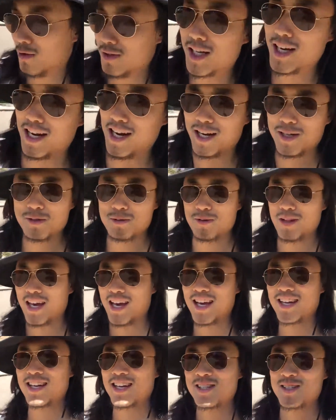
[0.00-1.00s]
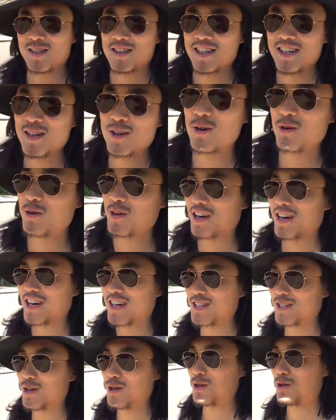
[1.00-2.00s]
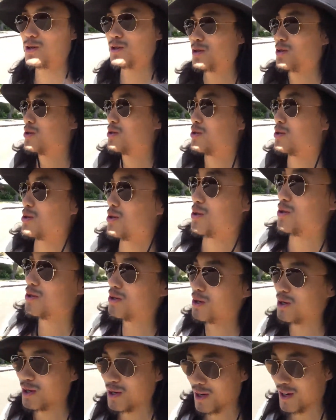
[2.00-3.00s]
not that I do that, that's illegal, guys. Shh.